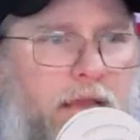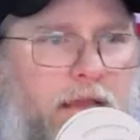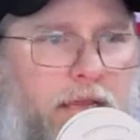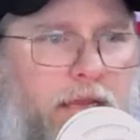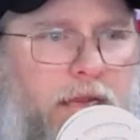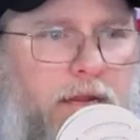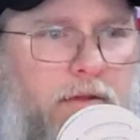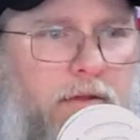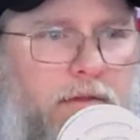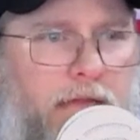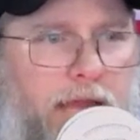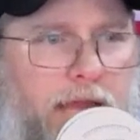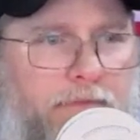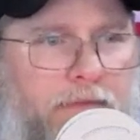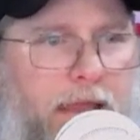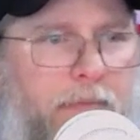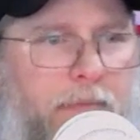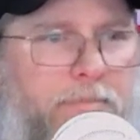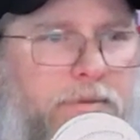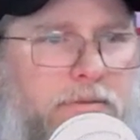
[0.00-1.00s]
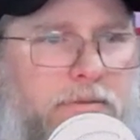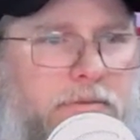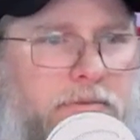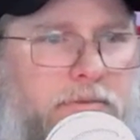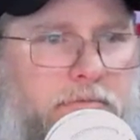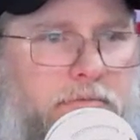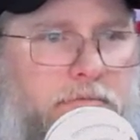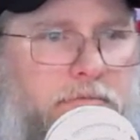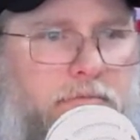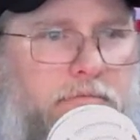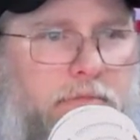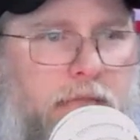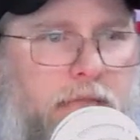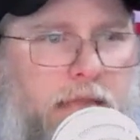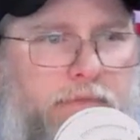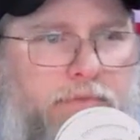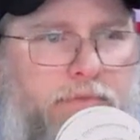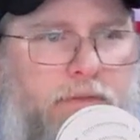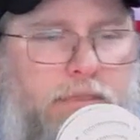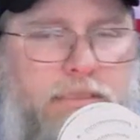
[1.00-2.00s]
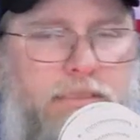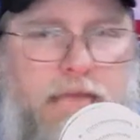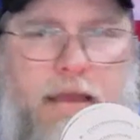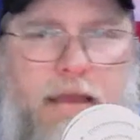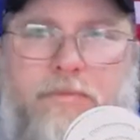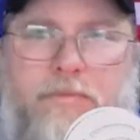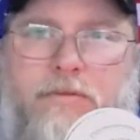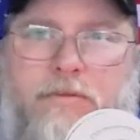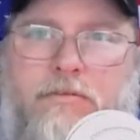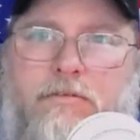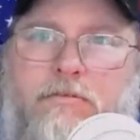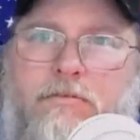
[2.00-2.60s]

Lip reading: You know, life happens. Life does happen.